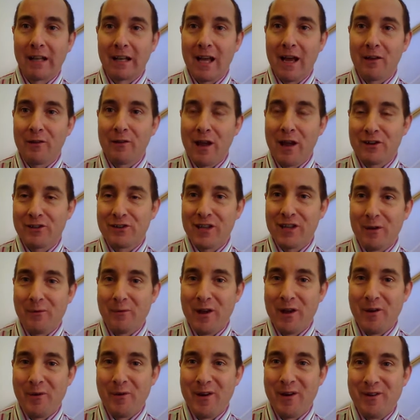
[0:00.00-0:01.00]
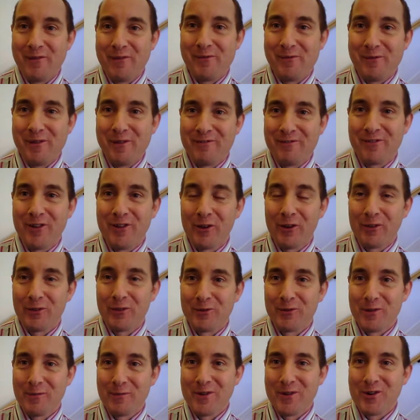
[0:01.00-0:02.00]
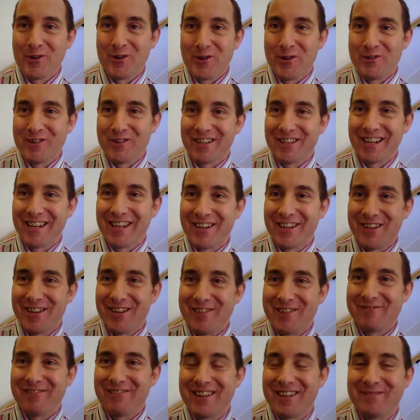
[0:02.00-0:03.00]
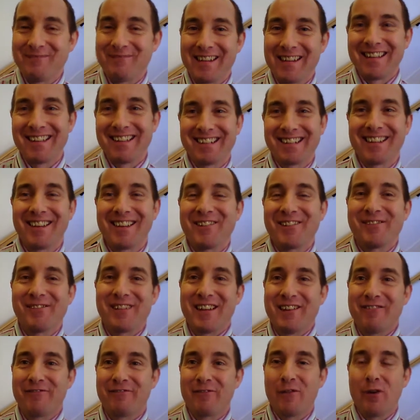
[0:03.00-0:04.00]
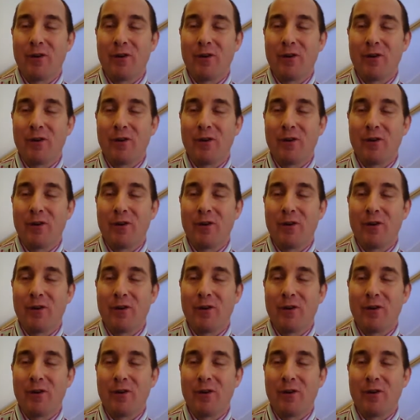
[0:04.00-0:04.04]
I'd say we've gone through the maturity curve, which means that we've